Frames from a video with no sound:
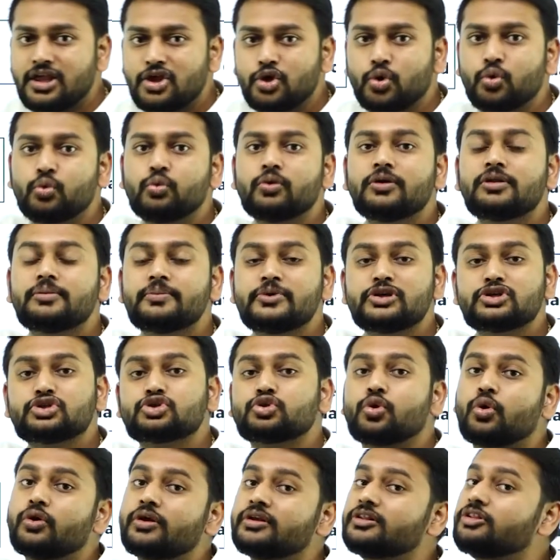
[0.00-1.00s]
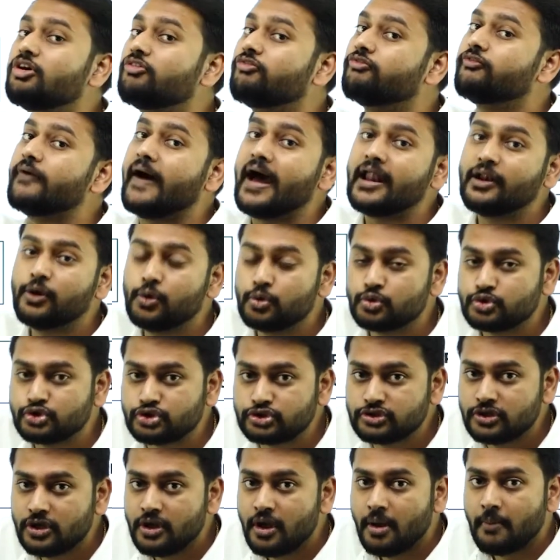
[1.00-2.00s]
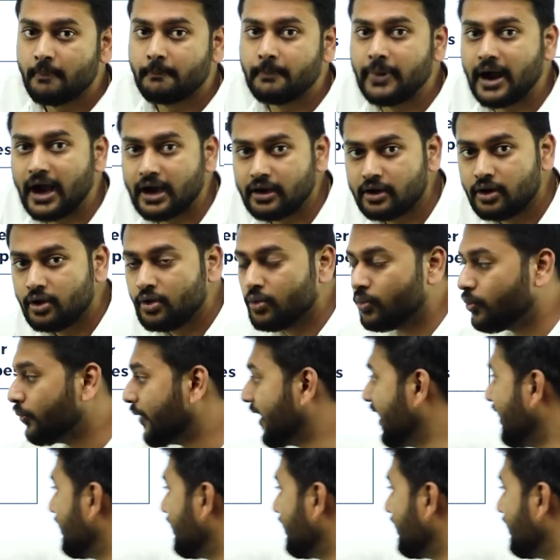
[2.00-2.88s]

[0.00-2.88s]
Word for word: you will be storing the values. But when